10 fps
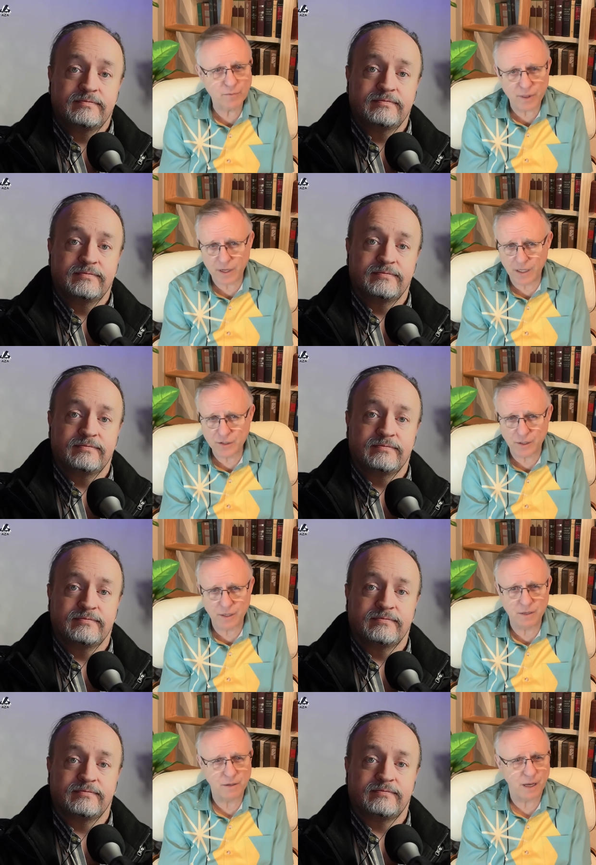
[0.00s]
Speaker 1: over the
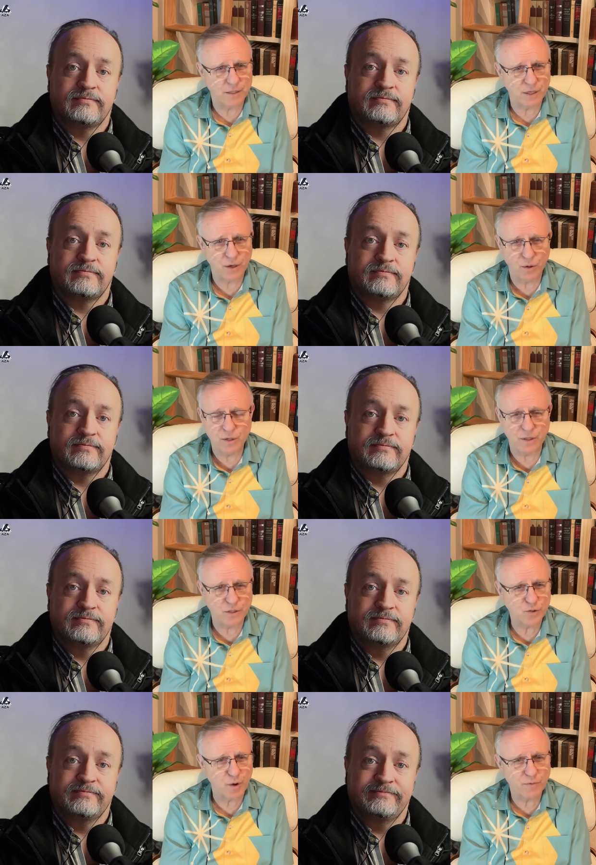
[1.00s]
country uh, to go to the
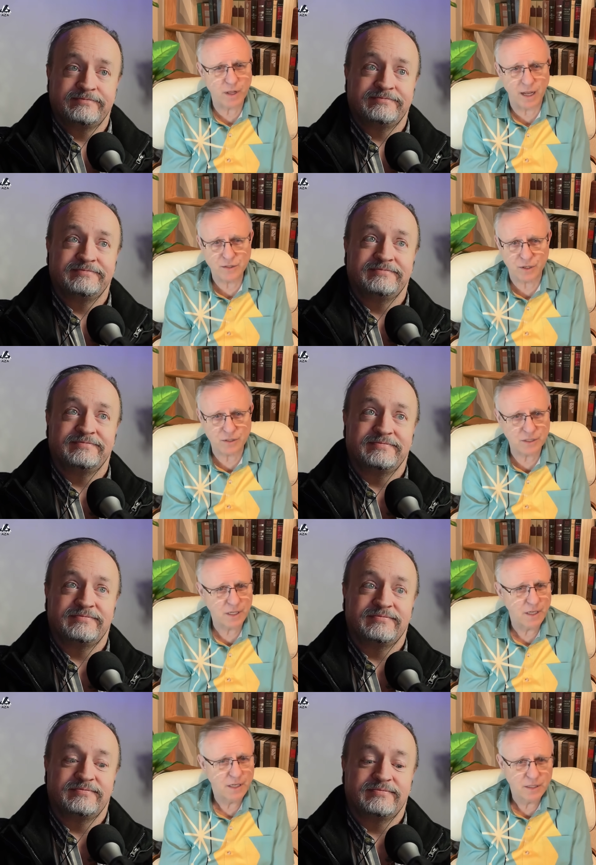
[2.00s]
Swift concerts,
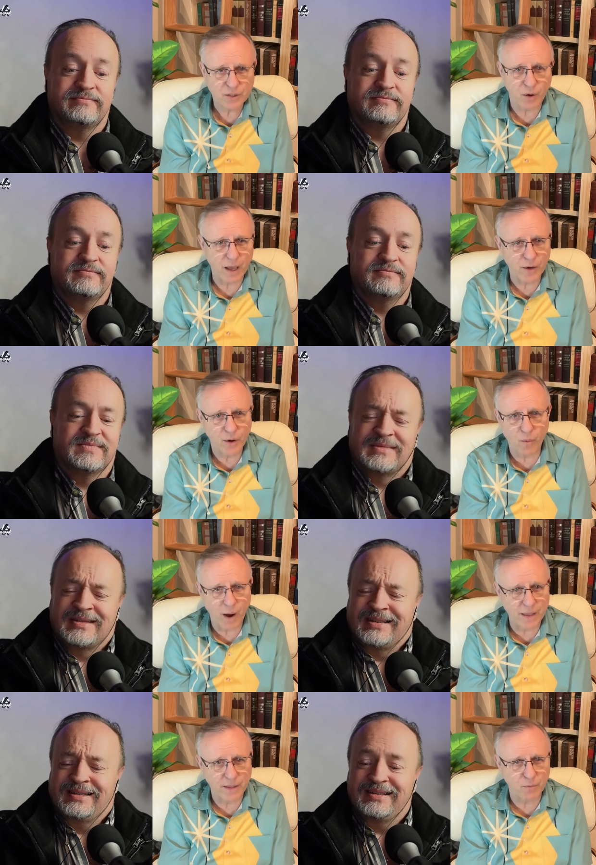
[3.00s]
so I don't know
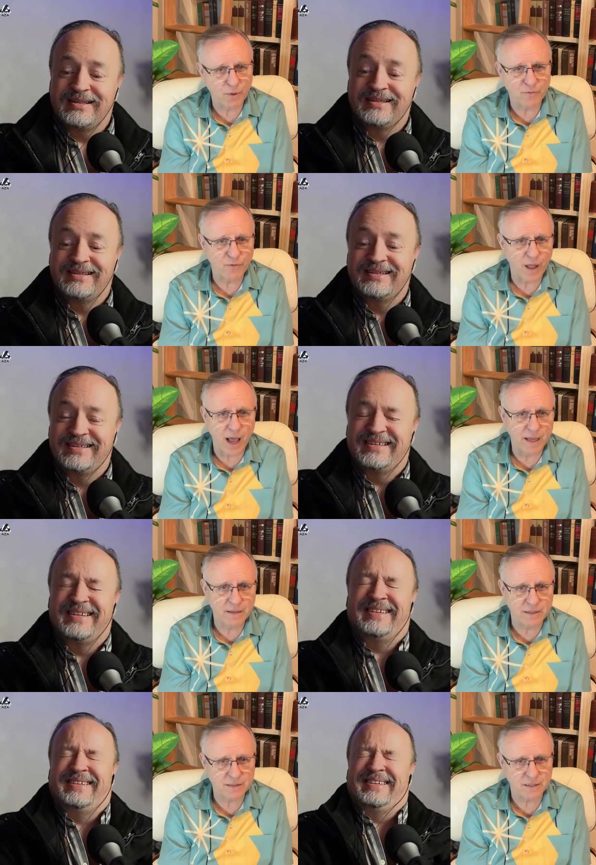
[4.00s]
why they wouldn't fly
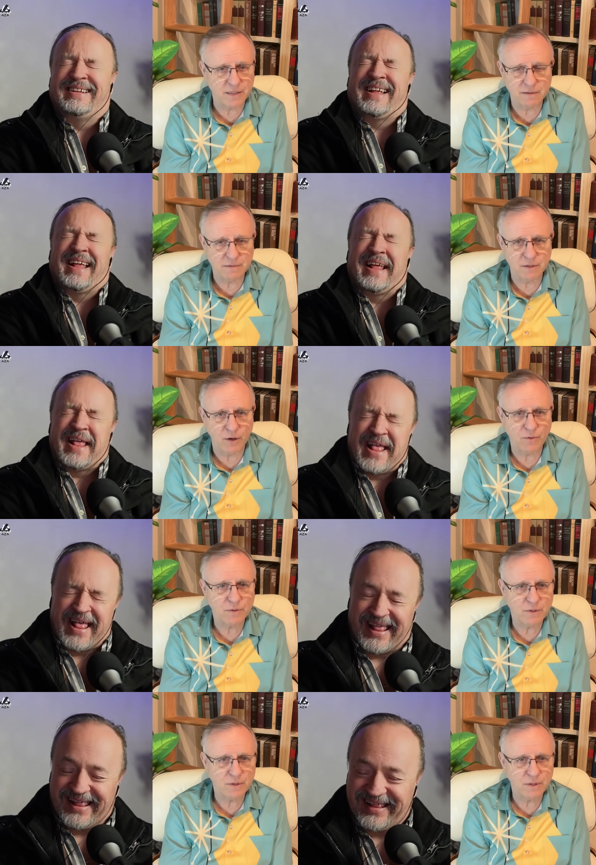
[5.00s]
to see,
Speaker 2: you know,
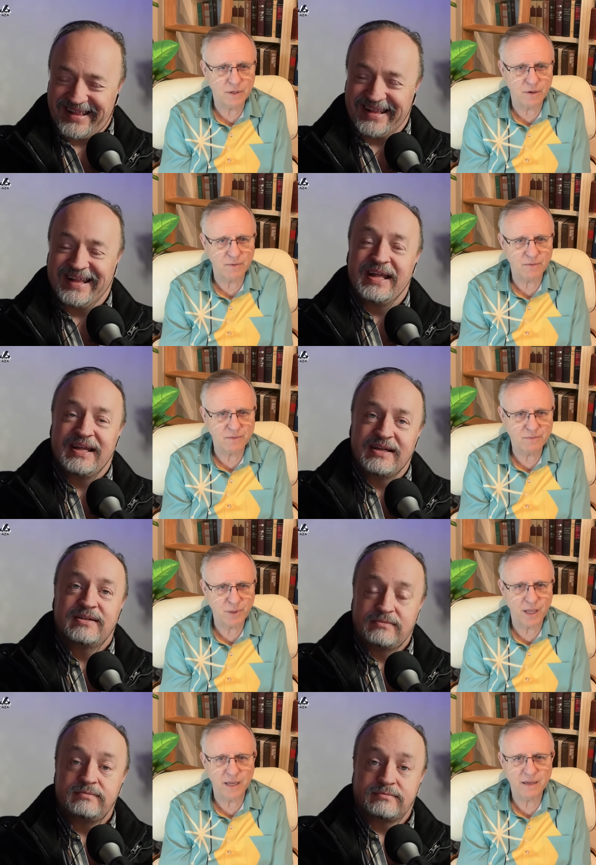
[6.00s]
Speaker 1: your
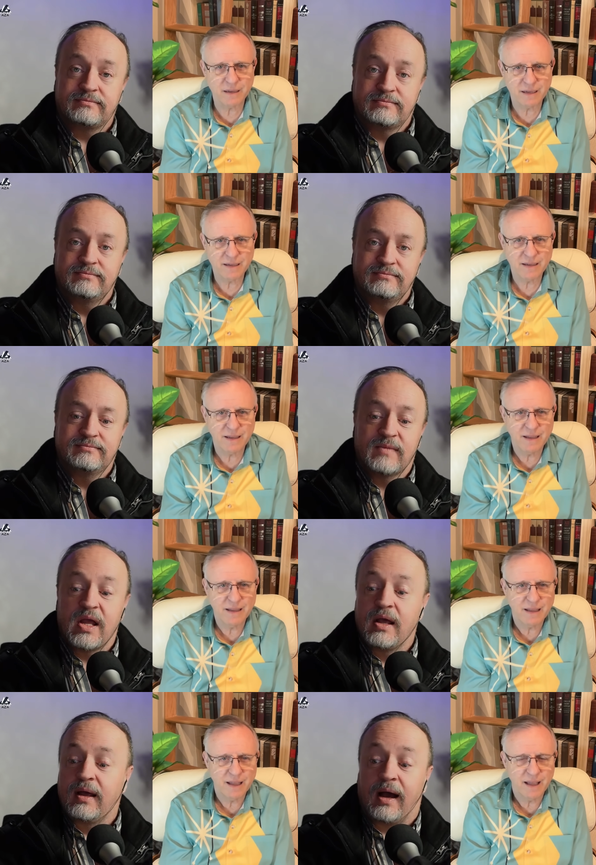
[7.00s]
play.
Speaker 2: Mm-hmm.
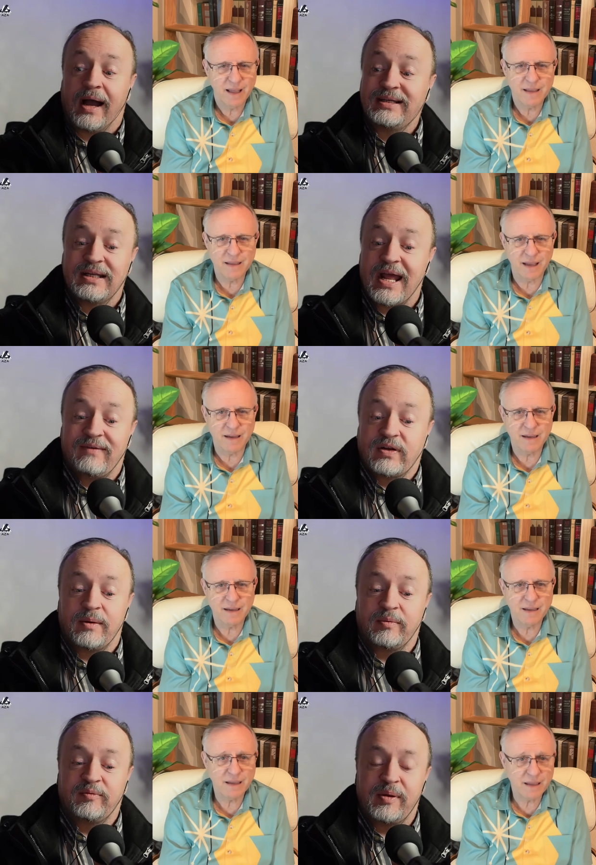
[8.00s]
I did have a
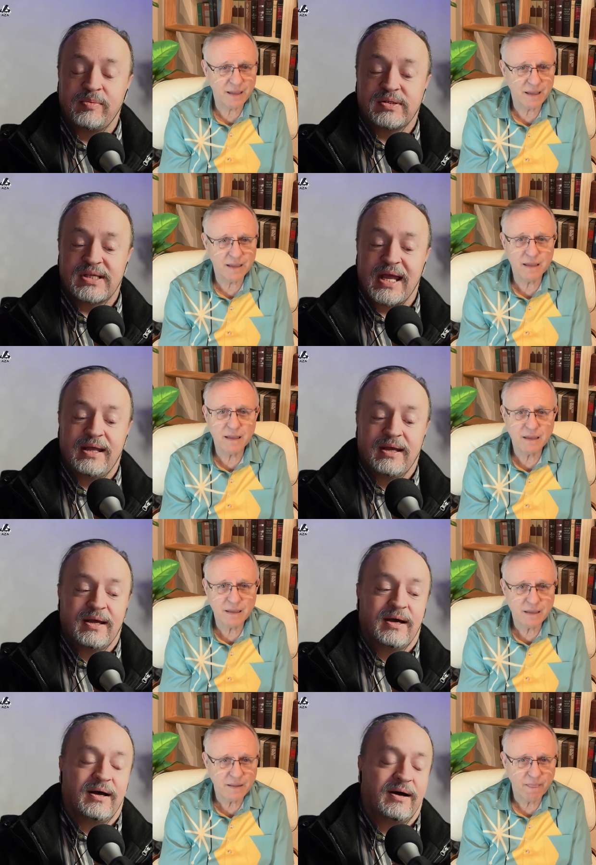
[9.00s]
number of people say,
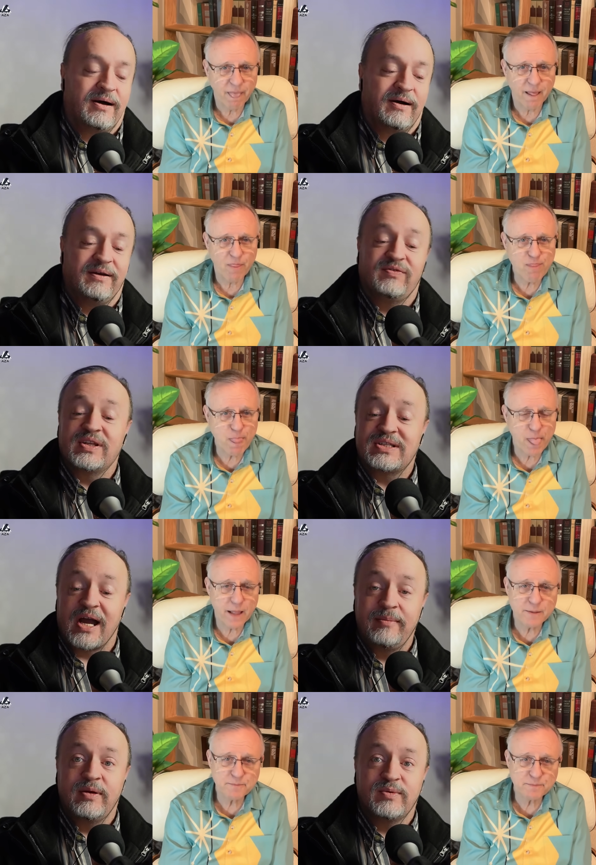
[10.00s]
uh, if the
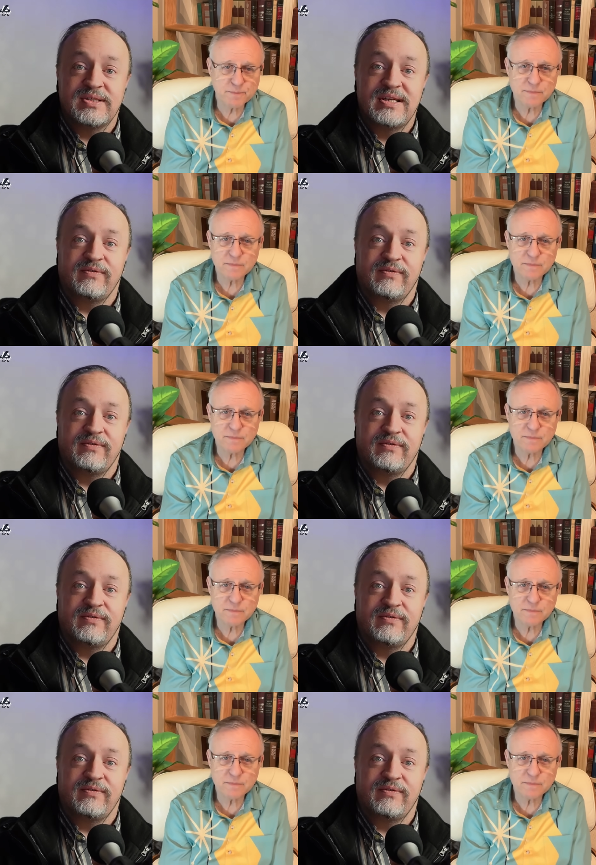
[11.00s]
timing was